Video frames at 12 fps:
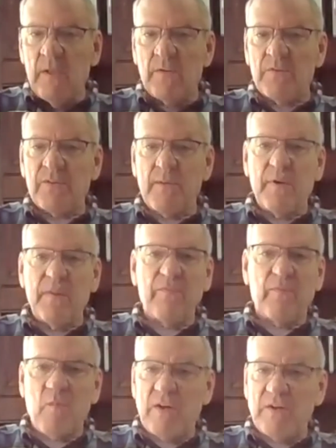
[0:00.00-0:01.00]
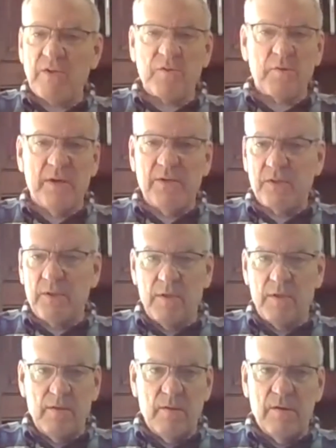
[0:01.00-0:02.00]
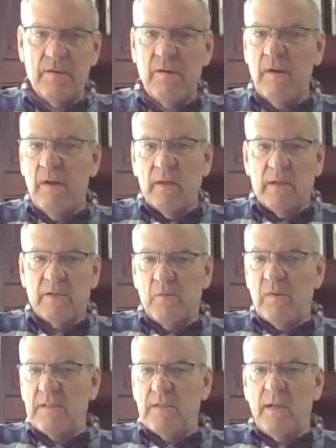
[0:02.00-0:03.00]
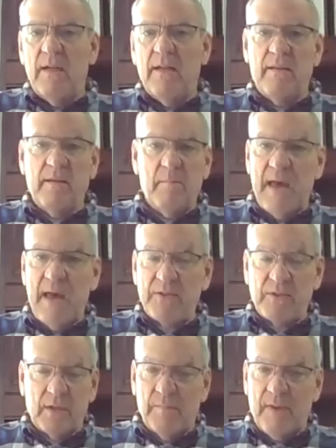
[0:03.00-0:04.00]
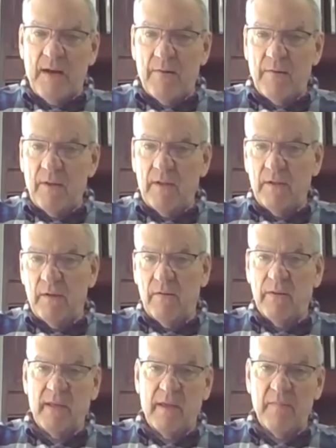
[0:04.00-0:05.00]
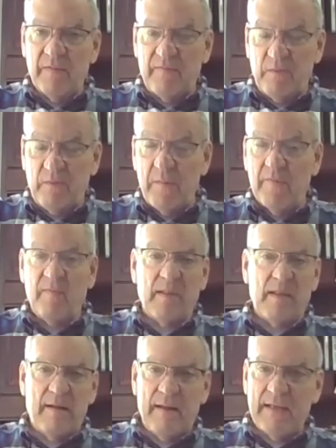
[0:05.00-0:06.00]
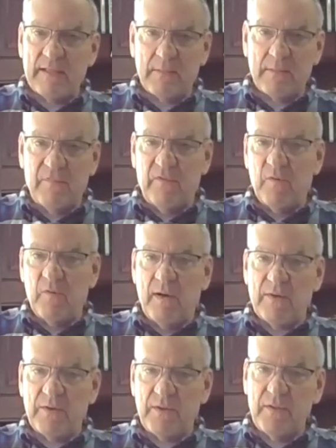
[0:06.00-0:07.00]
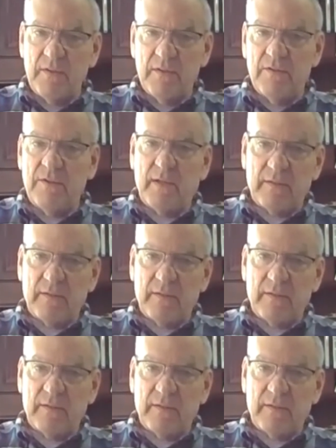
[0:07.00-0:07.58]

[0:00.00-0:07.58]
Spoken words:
somebody from registration, or because there wasn't anything magic about it. You gave them the form to fill out, asked them a few questions, check their